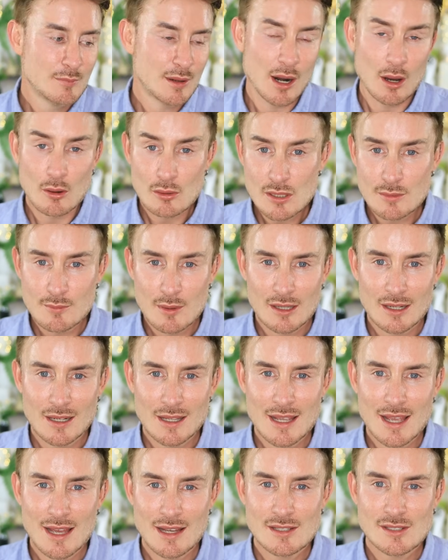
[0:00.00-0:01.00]
but
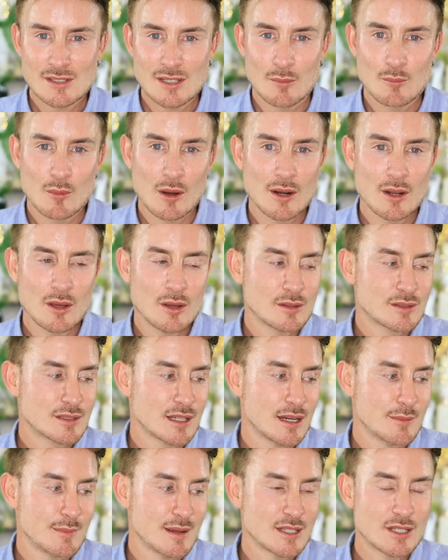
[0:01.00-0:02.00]
ultimately, as someone who's
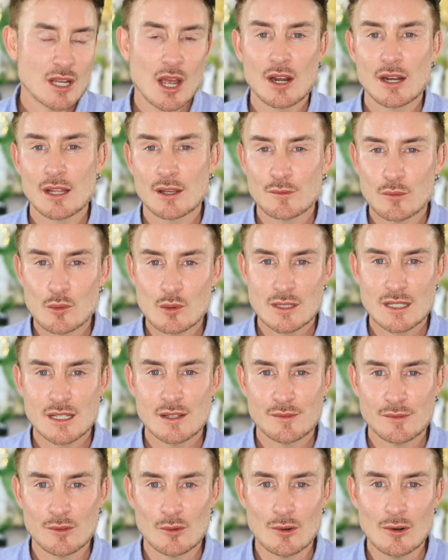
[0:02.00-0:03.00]
going to be turning
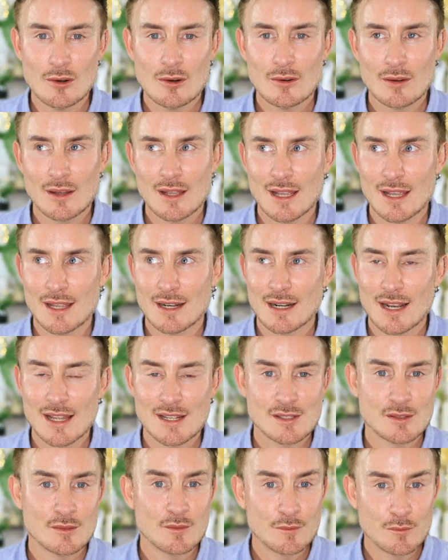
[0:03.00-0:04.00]
44 in
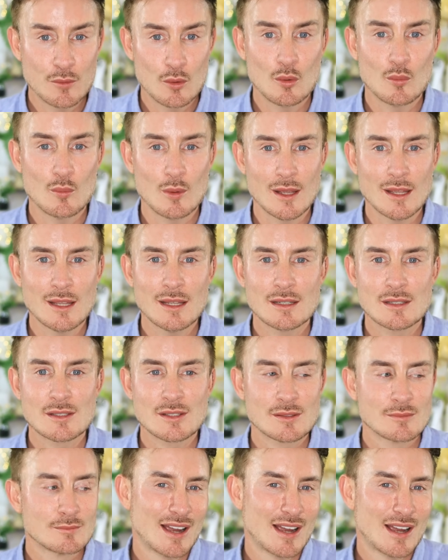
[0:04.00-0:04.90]
less than 4 weeks,